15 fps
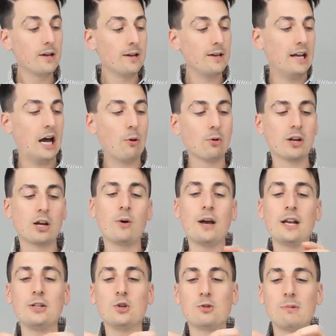Now we're going to go
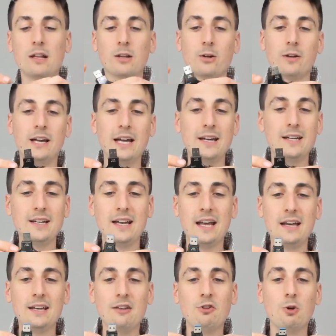ahead and use my little handy
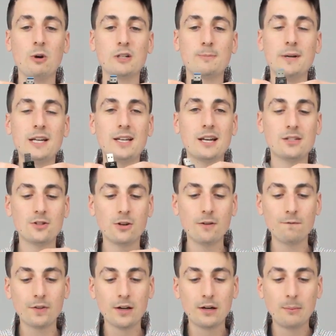dandy USB
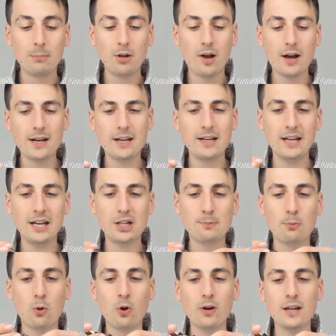tester plug it into each
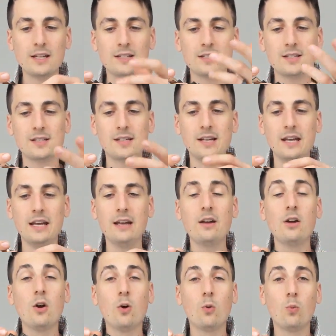port and see
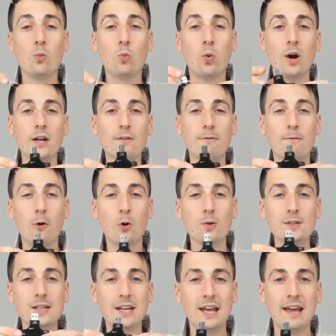what
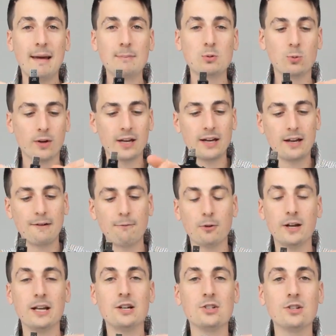volts and amps we're getting for
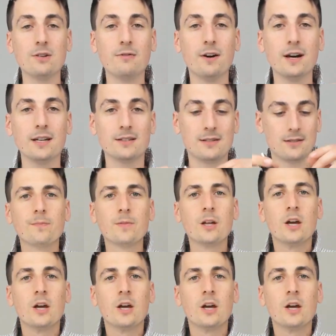each device.